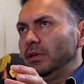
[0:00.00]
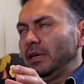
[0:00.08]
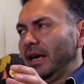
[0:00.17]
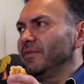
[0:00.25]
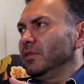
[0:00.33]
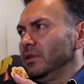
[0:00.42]

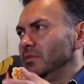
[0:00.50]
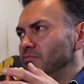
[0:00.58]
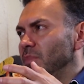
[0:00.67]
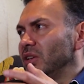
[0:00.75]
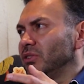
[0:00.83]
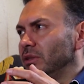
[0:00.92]
have the
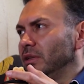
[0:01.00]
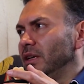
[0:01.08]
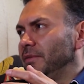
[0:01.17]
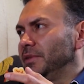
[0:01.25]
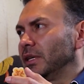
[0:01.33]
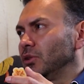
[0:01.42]
muscle
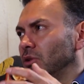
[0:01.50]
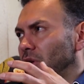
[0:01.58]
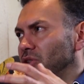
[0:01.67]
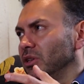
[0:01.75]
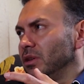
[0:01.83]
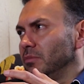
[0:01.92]
enough,
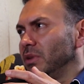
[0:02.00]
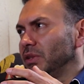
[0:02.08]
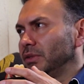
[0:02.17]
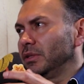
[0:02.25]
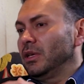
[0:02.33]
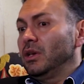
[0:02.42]
technological
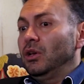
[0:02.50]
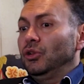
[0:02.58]
muscle,